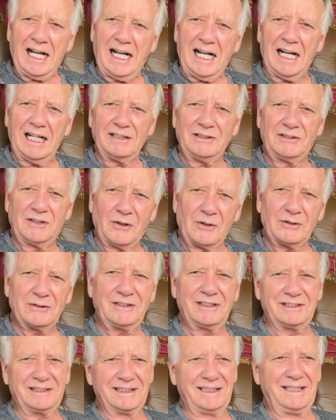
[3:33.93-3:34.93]
I don't
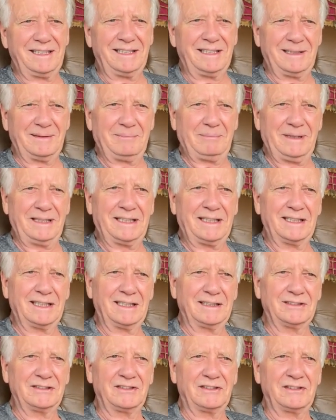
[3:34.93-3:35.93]
delete it
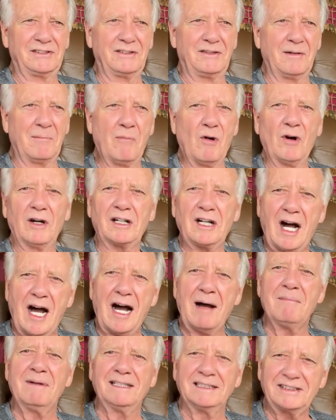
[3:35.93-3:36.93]
because the more
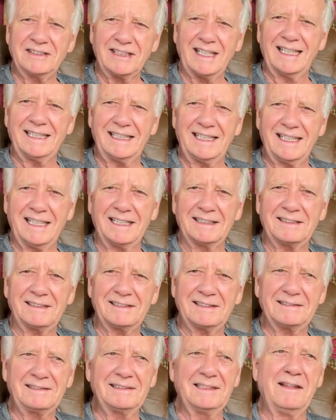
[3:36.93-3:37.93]
comments I
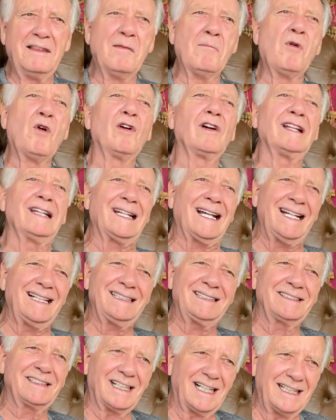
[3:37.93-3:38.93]
get and the more
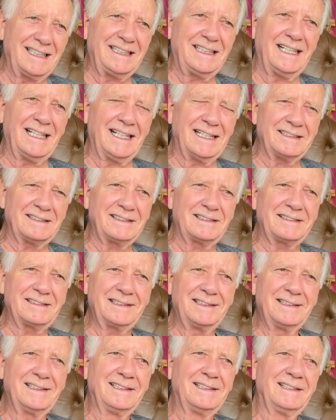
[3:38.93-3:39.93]
likes I get,
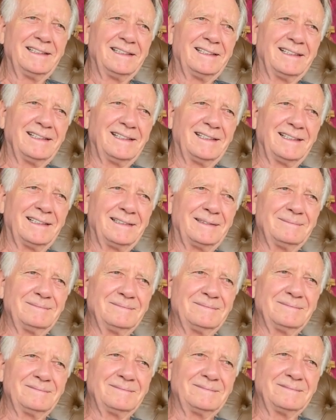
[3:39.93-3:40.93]
the
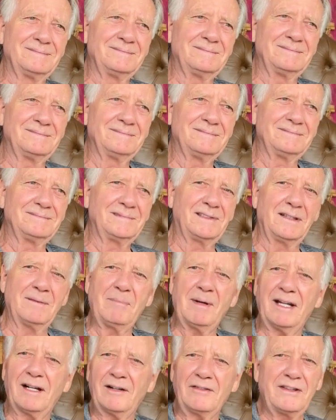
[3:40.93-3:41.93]

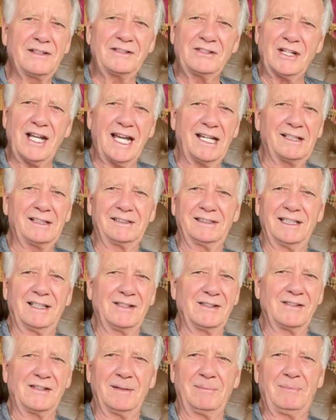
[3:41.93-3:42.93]
better the channel
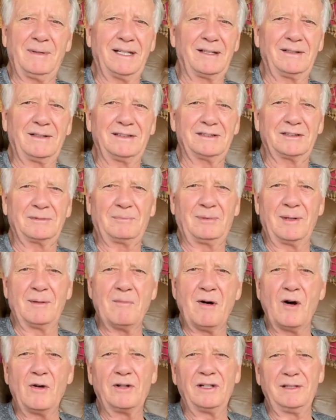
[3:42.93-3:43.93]
does, the better it's
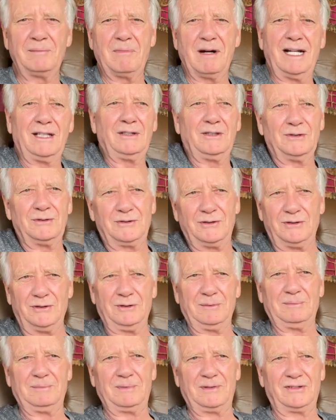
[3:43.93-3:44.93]
promoted by YouTube.